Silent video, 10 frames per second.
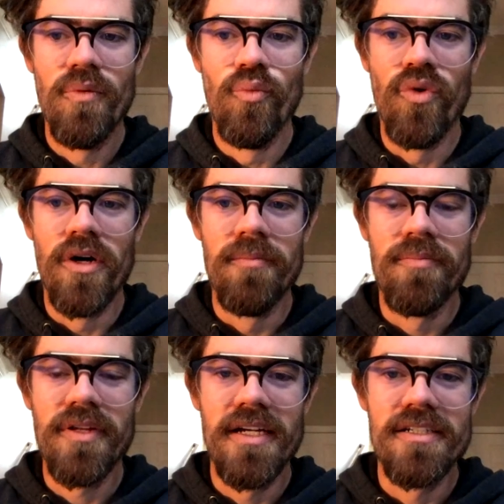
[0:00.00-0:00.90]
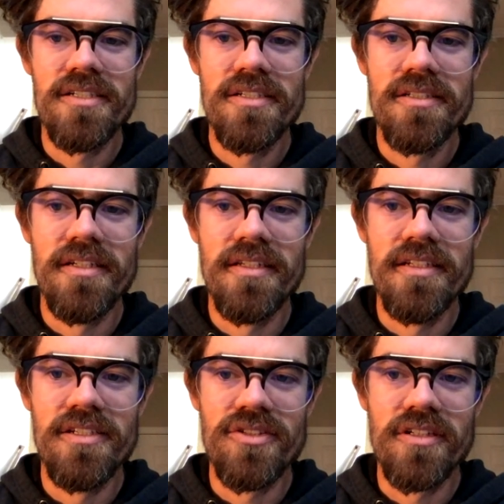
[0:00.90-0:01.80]
One place
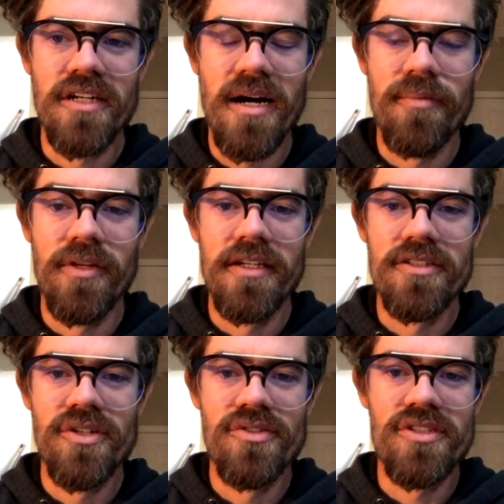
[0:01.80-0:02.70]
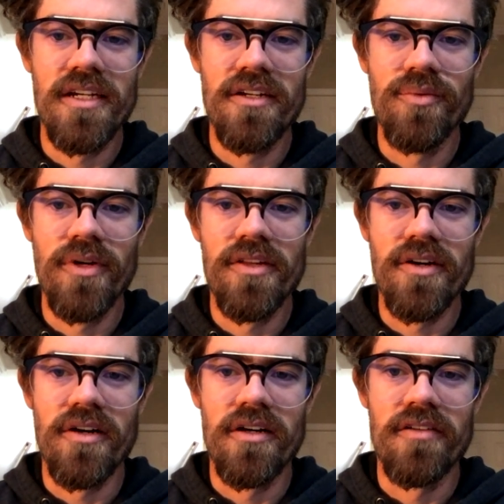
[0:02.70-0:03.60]
that these are commonly associated
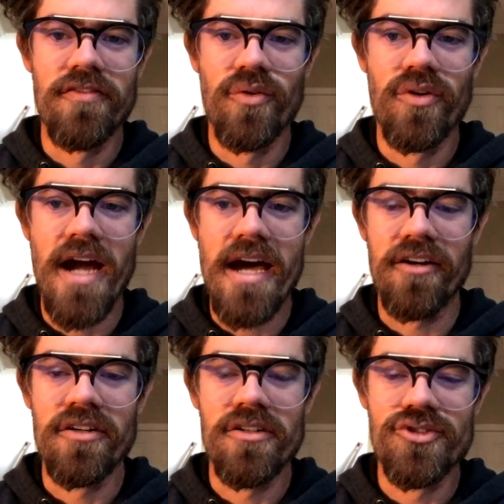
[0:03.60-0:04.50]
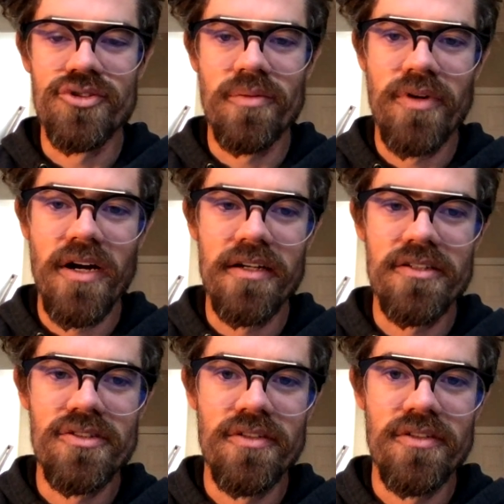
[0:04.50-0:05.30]
with are for agricultural products.